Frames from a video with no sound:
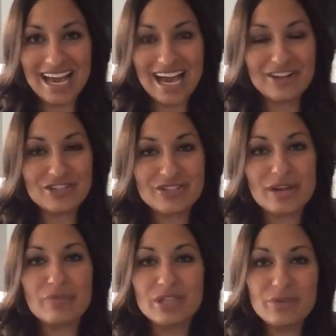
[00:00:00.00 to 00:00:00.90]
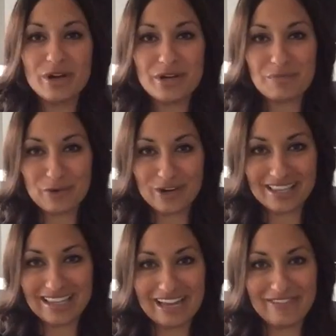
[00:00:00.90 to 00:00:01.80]
I just I really wanted more out
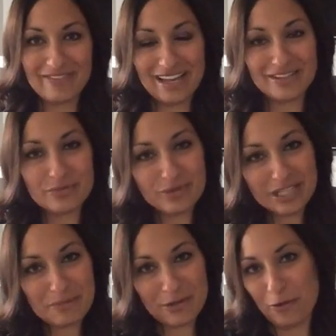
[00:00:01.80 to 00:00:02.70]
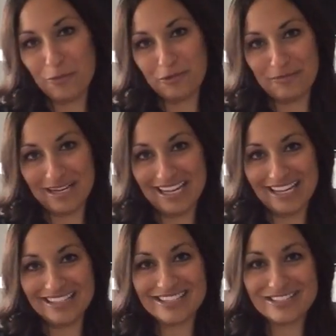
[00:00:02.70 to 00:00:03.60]
of life and to really be home with my
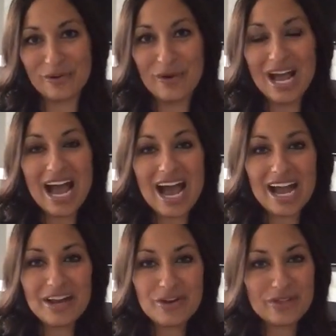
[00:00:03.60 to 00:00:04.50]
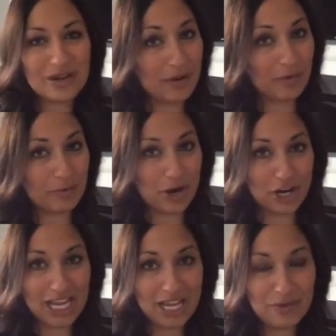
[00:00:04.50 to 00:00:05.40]
kids. So I knew that network
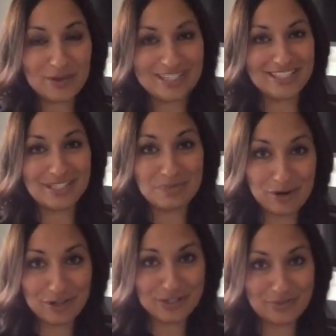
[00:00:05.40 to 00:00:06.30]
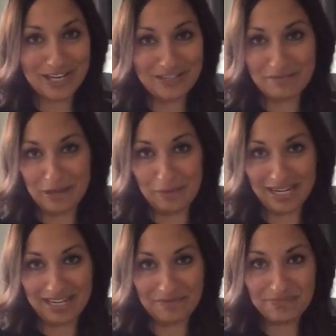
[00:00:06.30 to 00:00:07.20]
marketing was the smartest way to make
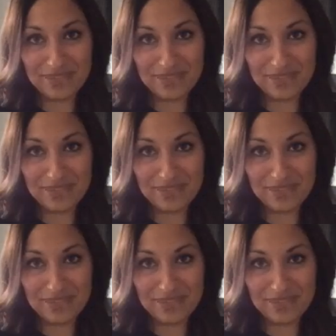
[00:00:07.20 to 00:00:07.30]
money.